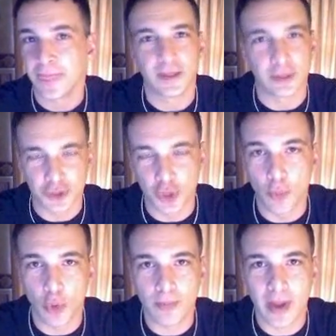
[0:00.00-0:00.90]
There's no
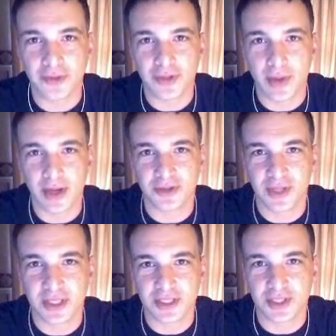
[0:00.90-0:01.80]
more mouth-to-mouth
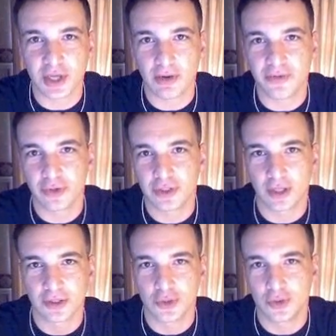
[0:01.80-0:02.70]
necessary for
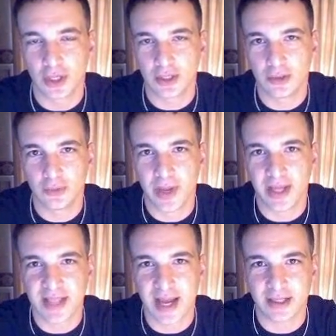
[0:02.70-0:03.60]
adults who
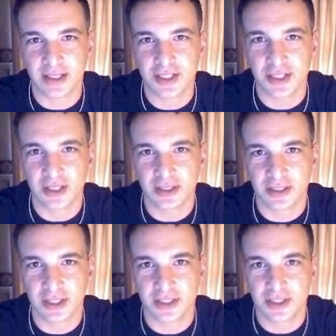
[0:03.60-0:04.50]
pass out in this
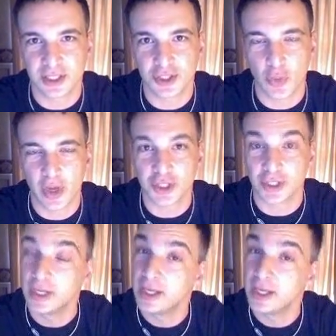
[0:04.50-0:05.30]
sudden situation.